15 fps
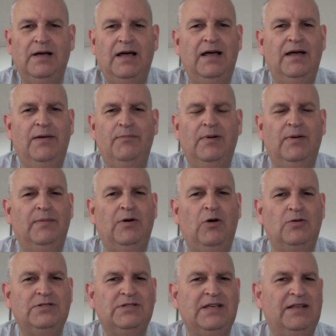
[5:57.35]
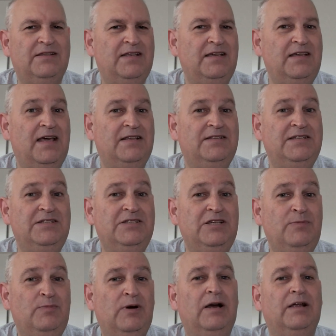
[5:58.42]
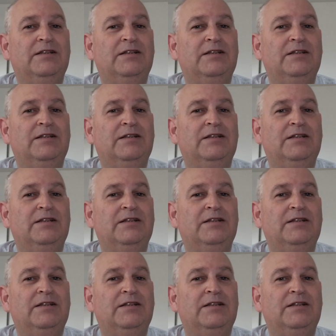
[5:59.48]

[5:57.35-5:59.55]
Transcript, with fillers: Um, on Saturday, a DT,